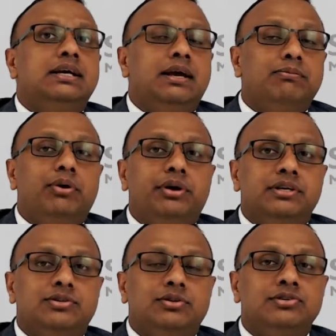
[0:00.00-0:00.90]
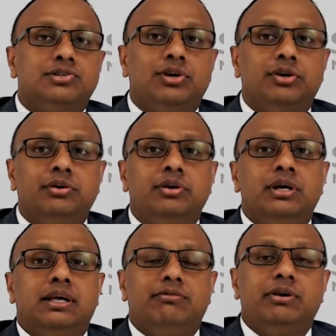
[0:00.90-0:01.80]
Employers also,
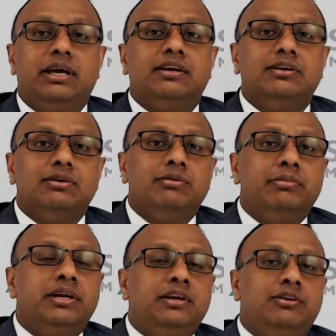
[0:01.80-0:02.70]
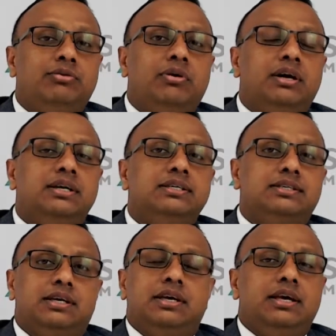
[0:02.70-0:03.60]
we get many inquiries.